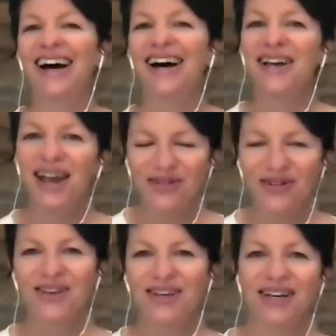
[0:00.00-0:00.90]
uh,
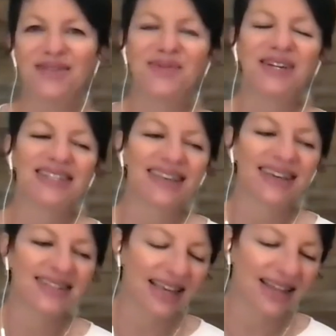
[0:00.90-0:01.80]
everything kind of made
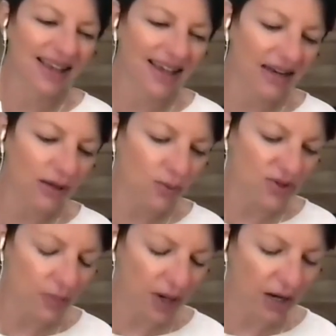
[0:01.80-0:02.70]
sense and then it was
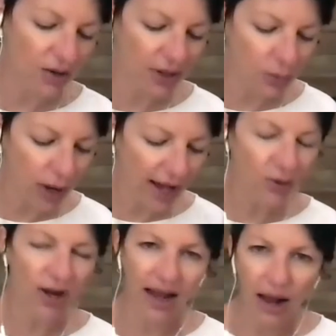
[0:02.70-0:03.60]
about okay well how do
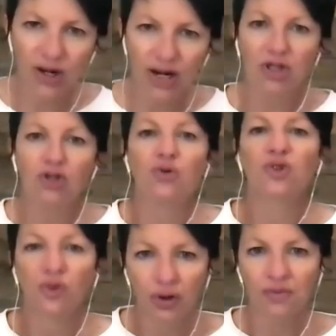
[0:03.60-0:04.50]
i how can i be
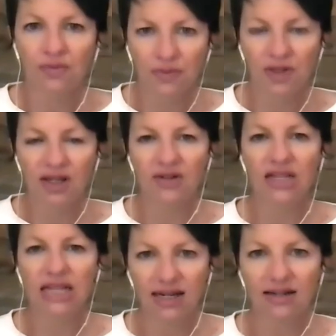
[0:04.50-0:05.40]
useful given
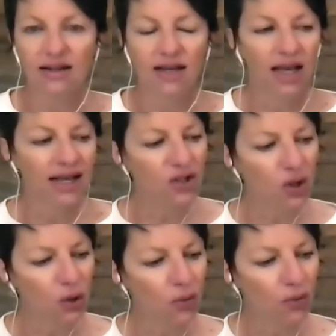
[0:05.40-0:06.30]
that
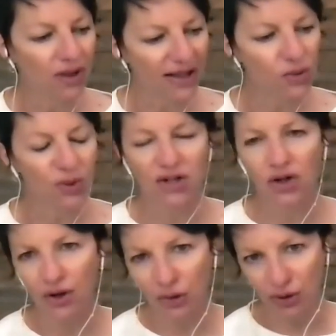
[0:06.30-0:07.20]
so that's when i
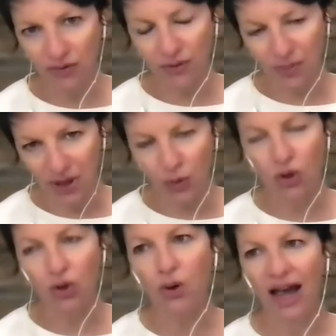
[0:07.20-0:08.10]
started looking for people
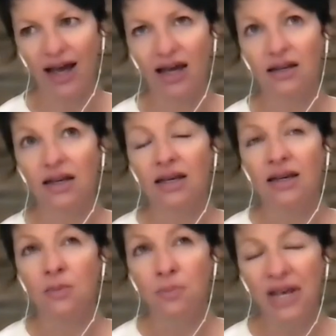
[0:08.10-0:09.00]
who had
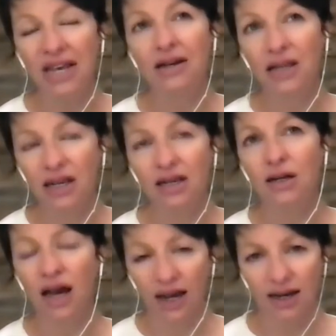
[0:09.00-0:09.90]
been in
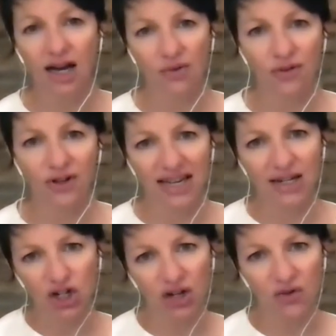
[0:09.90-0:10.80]
high conflict and
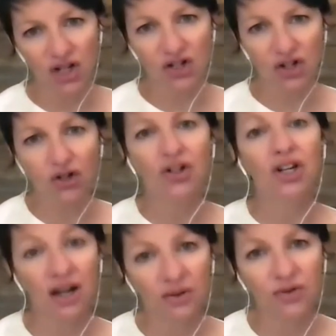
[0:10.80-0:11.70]
shifted to good
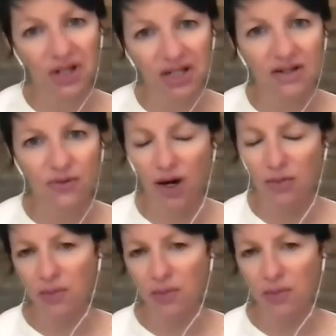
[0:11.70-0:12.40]
conflict from a